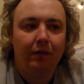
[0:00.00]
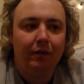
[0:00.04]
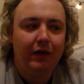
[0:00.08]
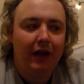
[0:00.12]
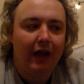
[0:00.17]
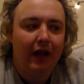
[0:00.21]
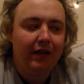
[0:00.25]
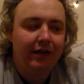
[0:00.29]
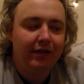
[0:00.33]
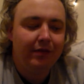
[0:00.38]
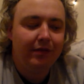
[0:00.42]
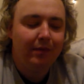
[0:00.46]

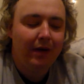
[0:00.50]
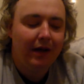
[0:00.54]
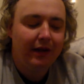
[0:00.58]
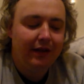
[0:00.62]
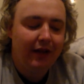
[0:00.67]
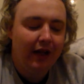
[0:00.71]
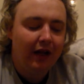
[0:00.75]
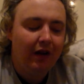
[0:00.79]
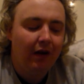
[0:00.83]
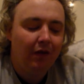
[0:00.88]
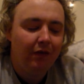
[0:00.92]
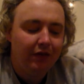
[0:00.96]
Nelson
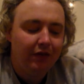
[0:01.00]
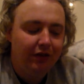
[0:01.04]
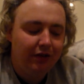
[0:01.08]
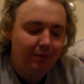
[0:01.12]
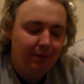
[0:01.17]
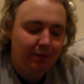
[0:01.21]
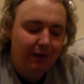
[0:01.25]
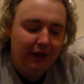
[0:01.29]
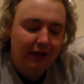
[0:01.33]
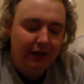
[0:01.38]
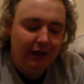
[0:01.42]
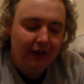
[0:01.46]
Mandela obviously
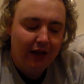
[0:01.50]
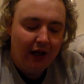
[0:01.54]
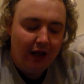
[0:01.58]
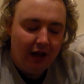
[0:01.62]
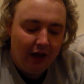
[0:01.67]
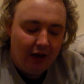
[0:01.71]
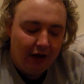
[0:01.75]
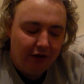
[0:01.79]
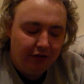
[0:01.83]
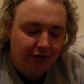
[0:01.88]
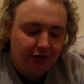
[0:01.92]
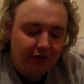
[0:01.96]
being
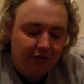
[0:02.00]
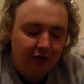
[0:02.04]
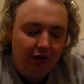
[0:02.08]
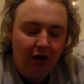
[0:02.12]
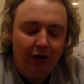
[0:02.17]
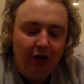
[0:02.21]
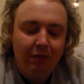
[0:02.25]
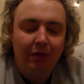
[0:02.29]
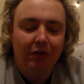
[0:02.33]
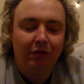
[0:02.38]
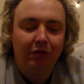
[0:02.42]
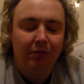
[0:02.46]

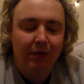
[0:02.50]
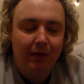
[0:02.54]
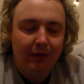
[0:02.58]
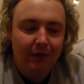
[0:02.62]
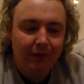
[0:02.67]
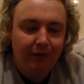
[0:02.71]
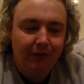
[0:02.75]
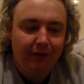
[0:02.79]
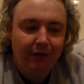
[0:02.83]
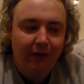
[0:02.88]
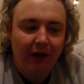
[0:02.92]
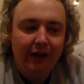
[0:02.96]
synonymous with
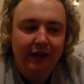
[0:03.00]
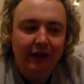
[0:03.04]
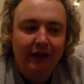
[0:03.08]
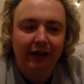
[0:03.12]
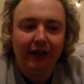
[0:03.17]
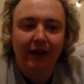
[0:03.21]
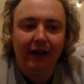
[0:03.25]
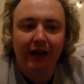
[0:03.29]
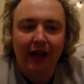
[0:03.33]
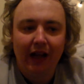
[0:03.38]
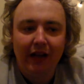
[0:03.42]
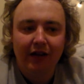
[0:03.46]

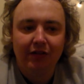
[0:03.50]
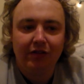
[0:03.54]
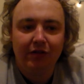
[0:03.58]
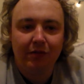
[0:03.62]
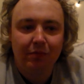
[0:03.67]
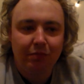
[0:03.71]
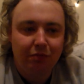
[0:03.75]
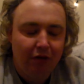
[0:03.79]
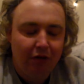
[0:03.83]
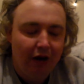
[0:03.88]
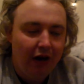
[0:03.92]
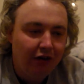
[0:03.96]
fighting against
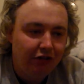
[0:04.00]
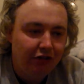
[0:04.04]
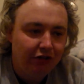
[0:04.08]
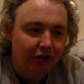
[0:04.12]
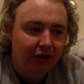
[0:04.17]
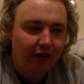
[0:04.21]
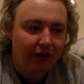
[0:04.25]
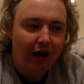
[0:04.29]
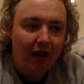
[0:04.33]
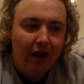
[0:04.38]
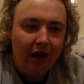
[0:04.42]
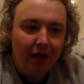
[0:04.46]

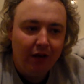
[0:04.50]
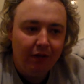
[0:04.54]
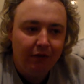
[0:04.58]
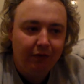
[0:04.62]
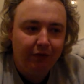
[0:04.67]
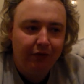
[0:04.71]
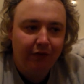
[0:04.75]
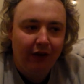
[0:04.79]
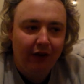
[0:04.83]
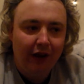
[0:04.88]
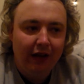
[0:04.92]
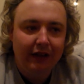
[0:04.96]
oppression,
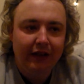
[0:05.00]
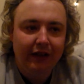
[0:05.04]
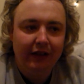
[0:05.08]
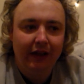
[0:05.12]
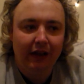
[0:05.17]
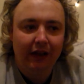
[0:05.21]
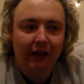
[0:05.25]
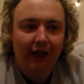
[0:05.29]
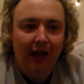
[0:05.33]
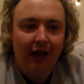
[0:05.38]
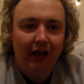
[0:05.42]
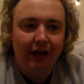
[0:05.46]
fighting
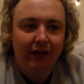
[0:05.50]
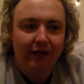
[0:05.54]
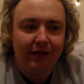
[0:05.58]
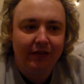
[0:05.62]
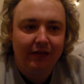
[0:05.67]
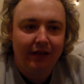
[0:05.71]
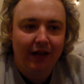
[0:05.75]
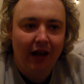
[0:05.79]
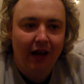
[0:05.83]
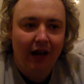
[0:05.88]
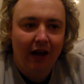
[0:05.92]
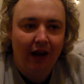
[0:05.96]

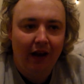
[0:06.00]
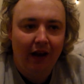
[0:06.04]
against